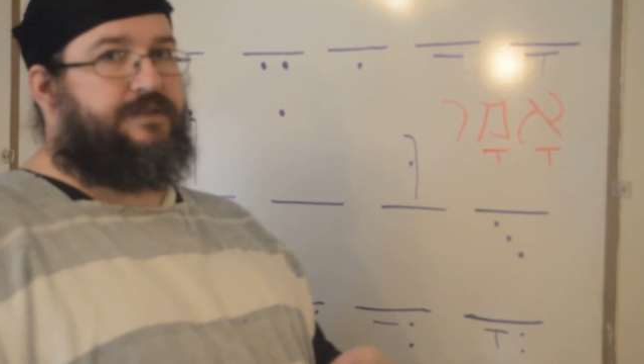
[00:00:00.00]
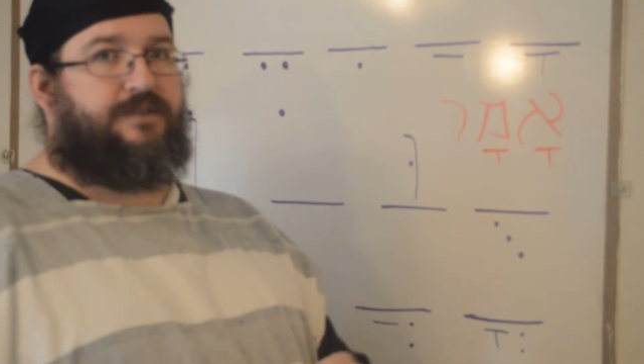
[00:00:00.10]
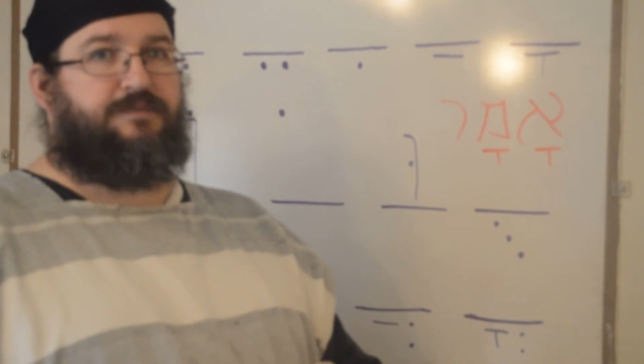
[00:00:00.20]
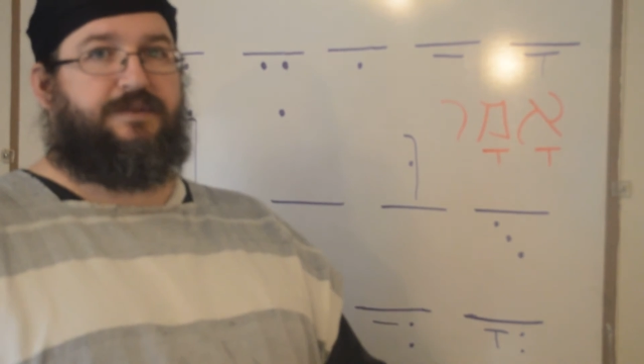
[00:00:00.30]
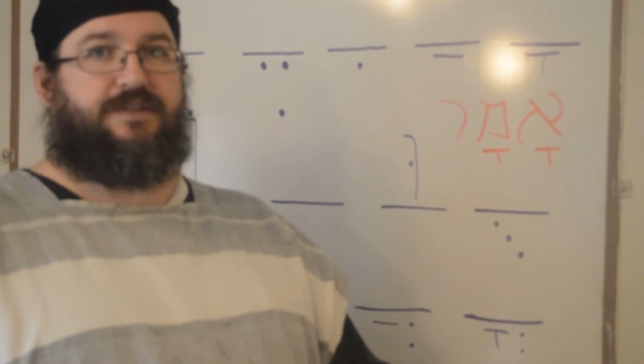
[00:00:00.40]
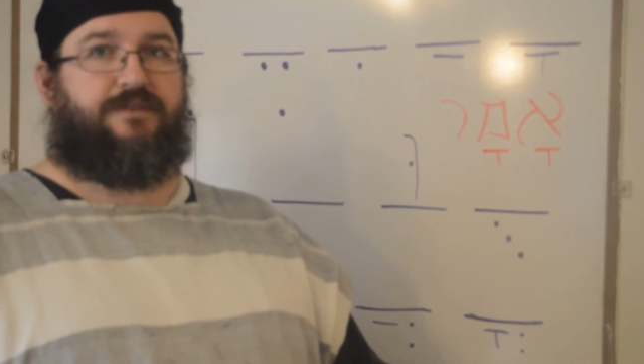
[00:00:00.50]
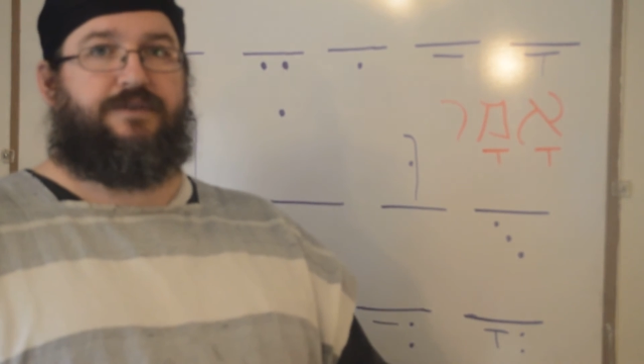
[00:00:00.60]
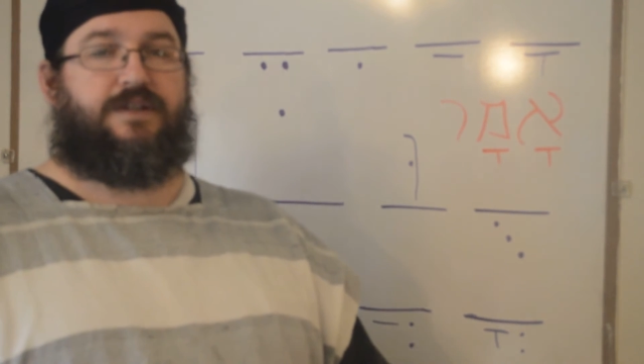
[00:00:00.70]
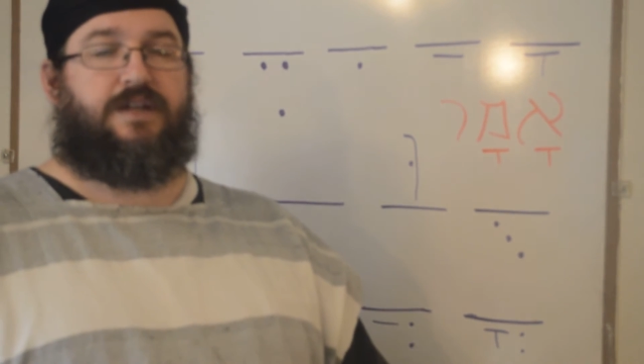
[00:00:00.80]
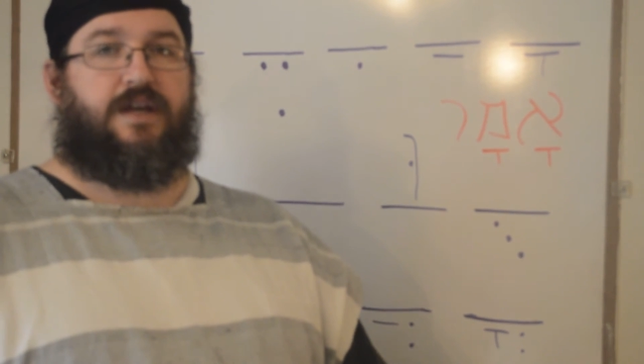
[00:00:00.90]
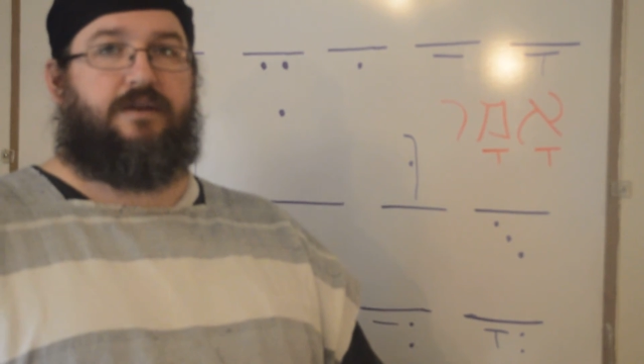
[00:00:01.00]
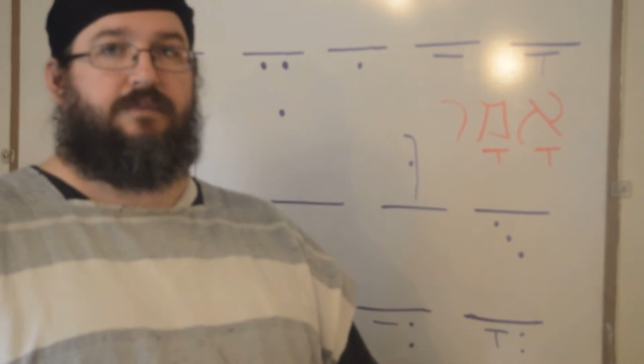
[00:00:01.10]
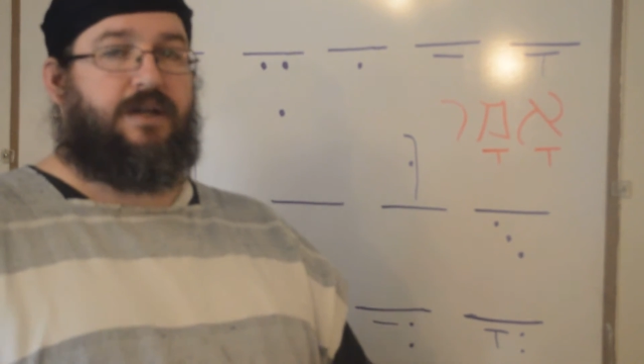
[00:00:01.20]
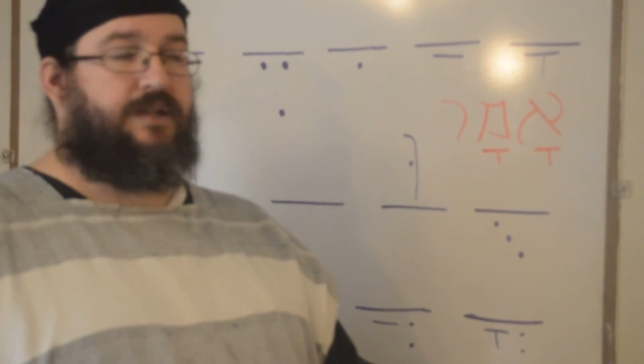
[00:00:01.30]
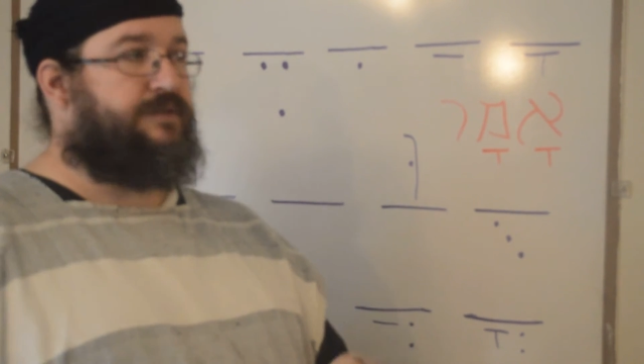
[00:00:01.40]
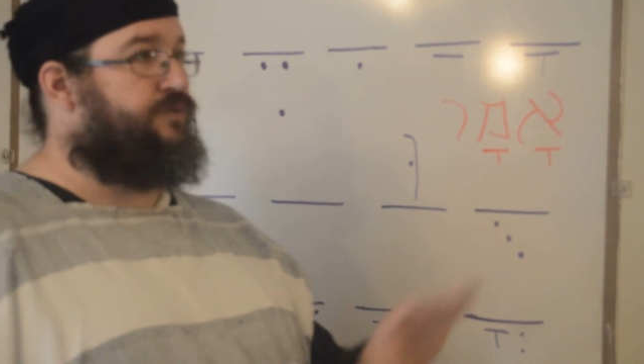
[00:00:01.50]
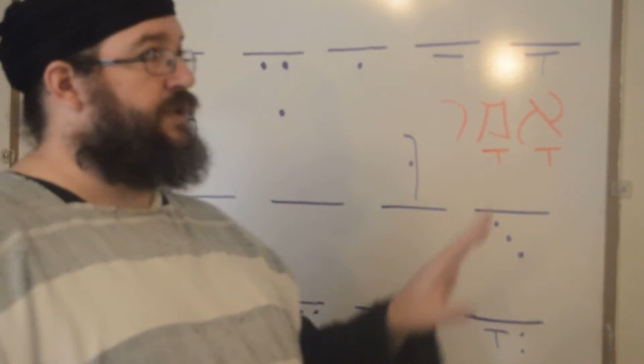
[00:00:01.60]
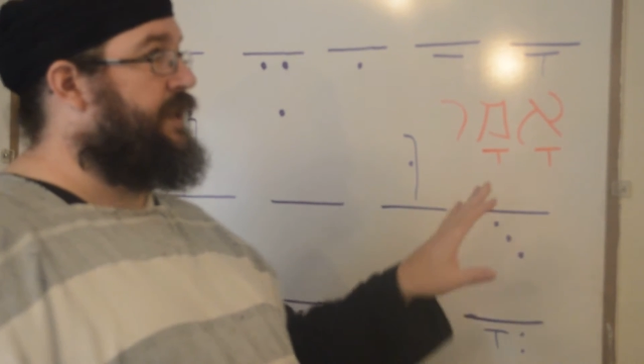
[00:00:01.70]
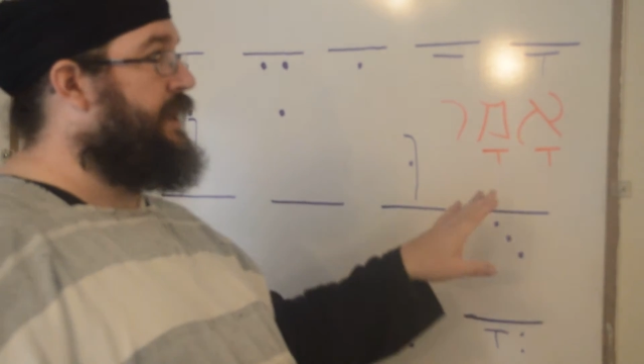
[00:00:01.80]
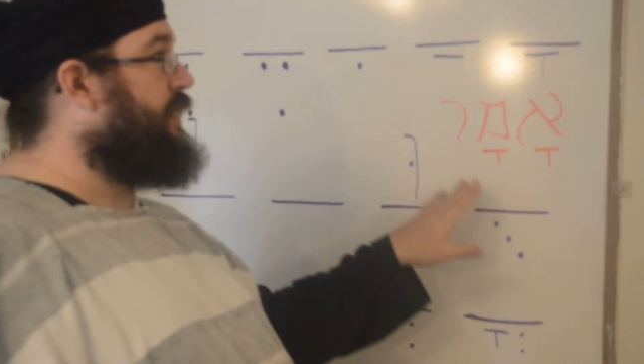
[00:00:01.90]
a specific name, and it's
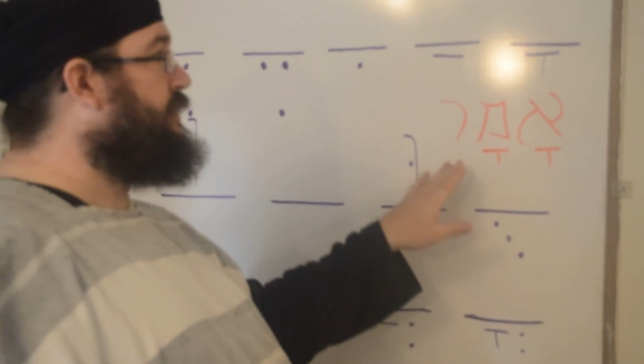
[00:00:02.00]
related